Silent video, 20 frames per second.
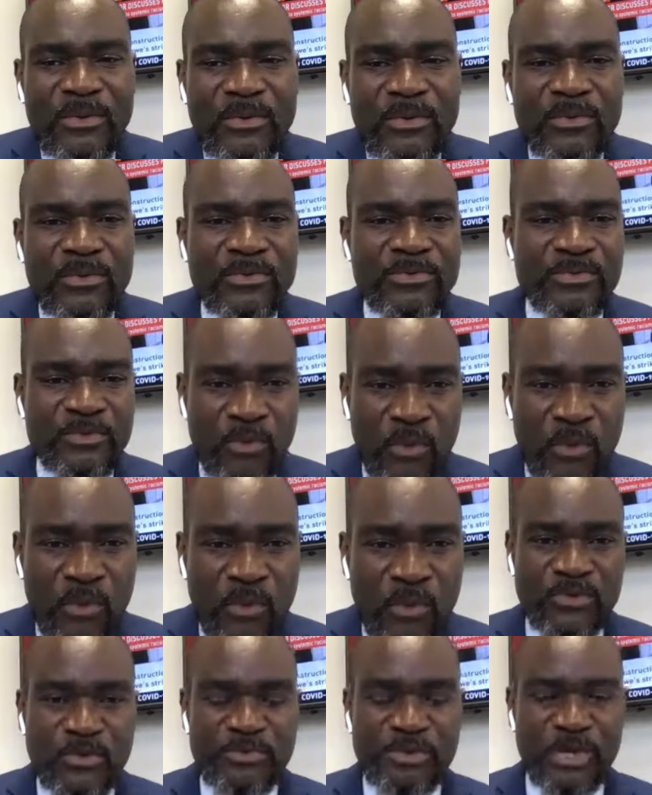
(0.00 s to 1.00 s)

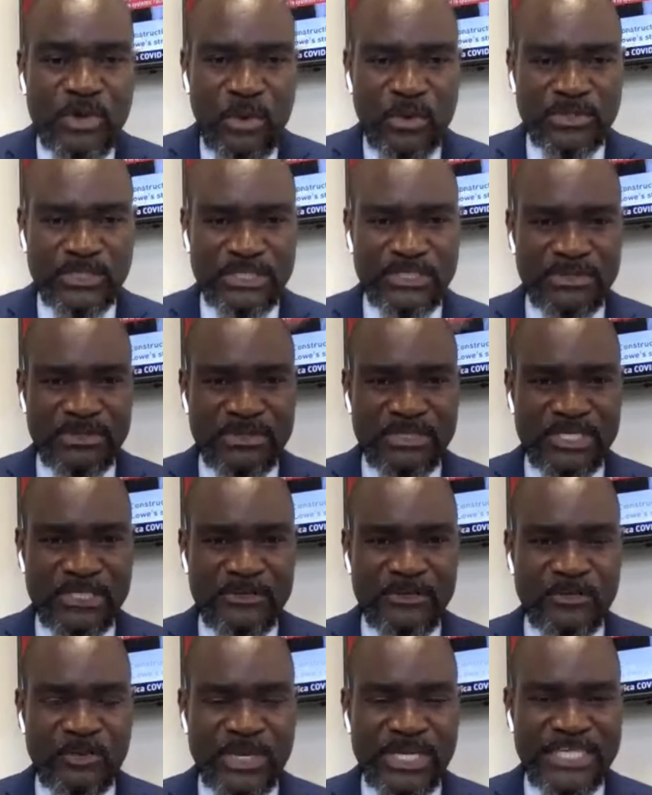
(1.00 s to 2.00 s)
will be
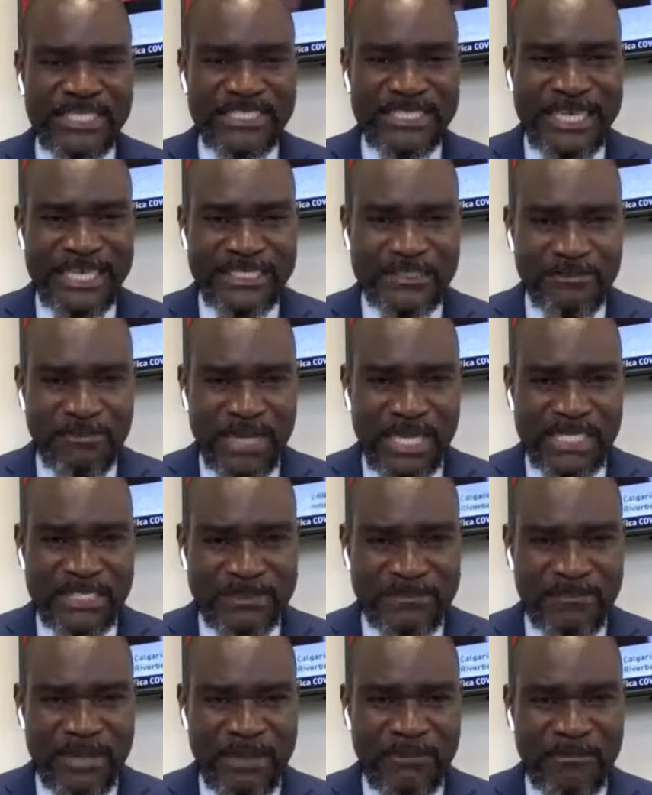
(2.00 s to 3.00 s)
constituted when it says mixed
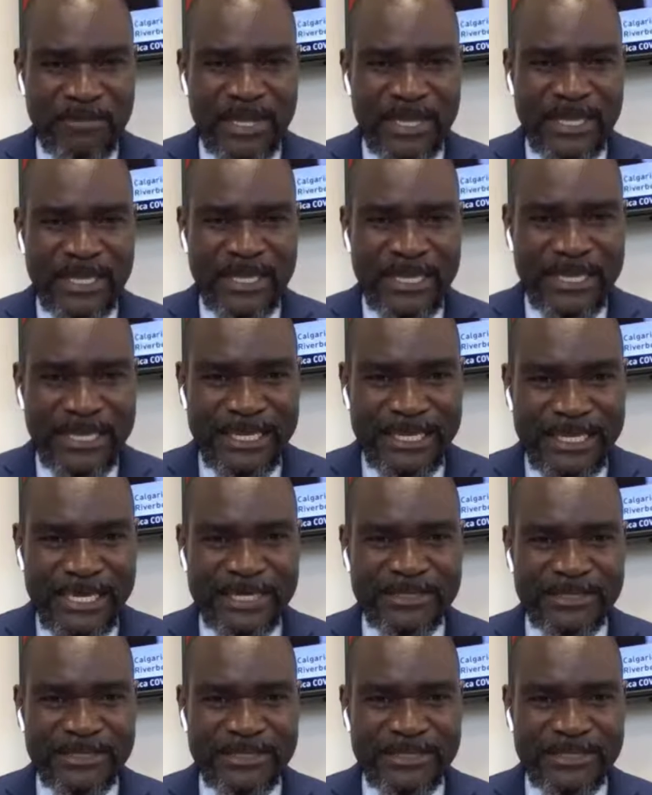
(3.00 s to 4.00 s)
member
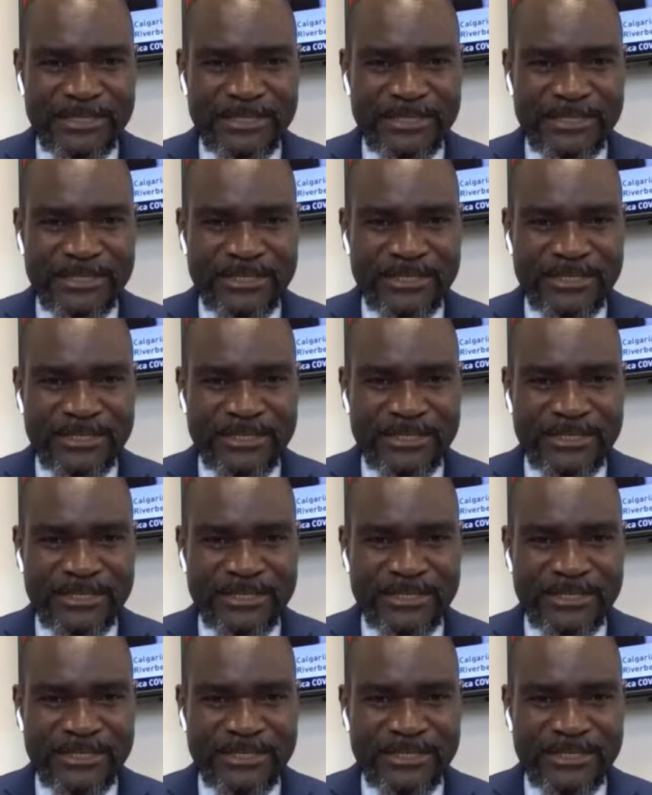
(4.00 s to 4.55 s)
electoral system.